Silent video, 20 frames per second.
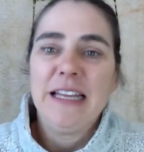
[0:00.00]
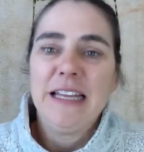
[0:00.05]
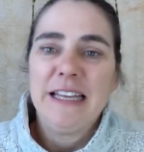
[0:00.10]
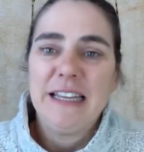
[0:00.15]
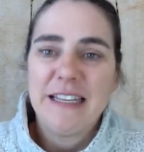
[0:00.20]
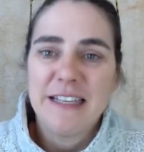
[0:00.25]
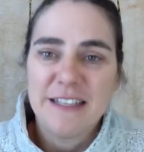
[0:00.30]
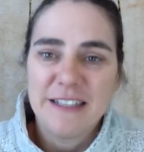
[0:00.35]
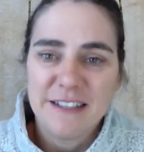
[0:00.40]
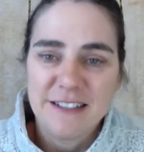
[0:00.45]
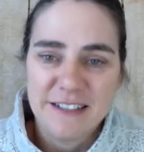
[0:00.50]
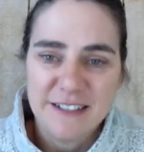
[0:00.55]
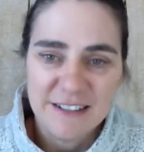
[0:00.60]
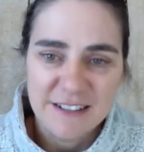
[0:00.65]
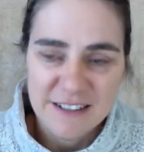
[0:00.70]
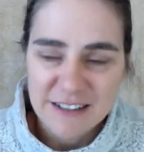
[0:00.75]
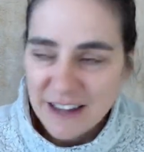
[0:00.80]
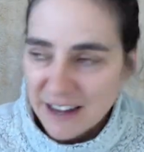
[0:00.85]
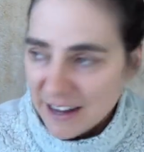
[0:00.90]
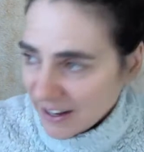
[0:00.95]
in
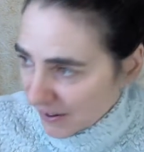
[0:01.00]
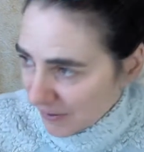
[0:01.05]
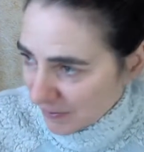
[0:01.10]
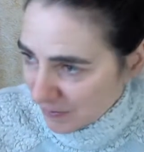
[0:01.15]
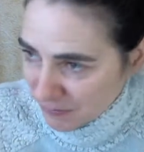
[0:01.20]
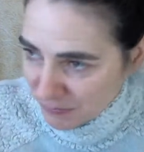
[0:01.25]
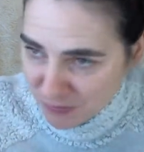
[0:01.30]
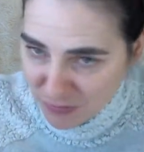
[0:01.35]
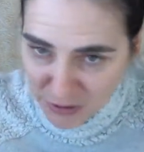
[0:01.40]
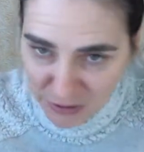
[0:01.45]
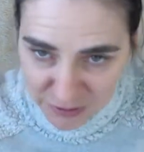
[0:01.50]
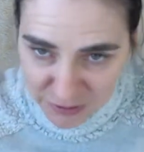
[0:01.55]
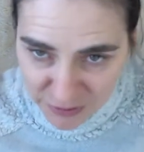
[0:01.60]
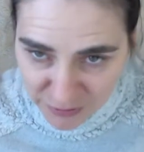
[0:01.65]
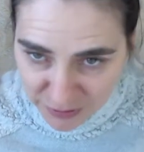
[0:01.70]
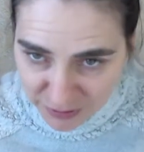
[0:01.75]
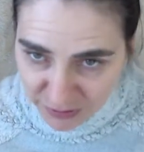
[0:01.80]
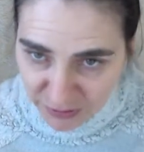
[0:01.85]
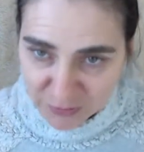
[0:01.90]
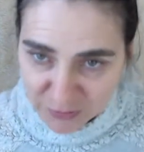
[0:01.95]
the
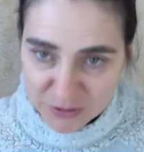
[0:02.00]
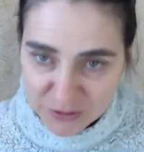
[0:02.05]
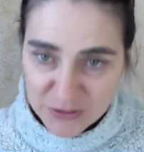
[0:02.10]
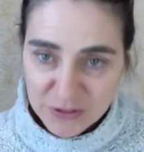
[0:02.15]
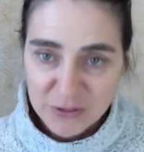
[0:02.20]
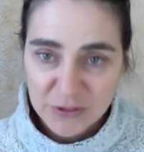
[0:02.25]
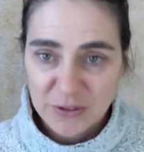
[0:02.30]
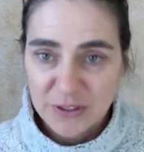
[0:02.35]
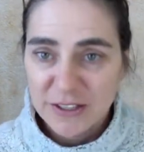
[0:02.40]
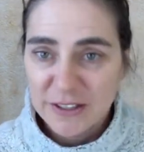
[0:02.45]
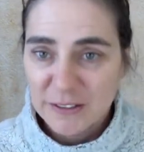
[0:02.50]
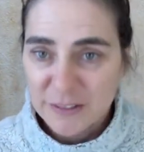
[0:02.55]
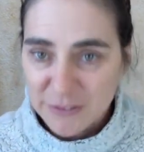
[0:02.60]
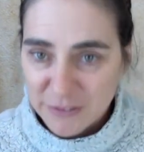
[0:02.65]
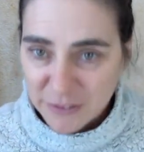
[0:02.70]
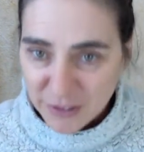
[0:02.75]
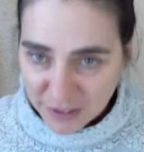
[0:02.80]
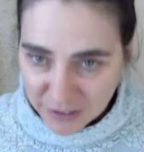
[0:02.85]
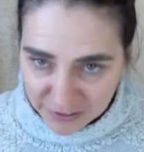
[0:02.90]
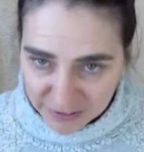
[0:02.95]
sphere in which you live